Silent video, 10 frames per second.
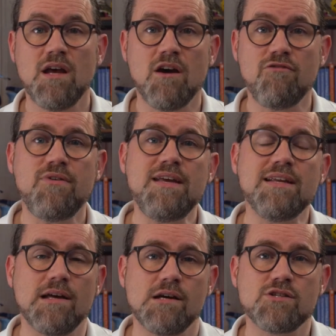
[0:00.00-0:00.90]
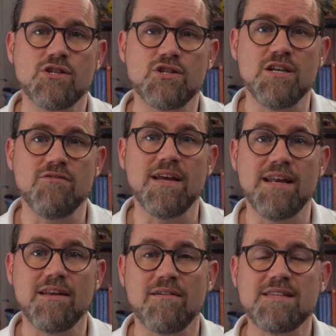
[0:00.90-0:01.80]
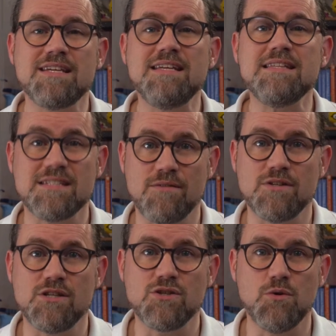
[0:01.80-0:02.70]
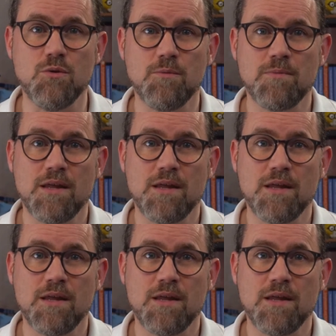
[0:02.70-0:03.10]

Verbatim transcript: a feat last achieved in 1972.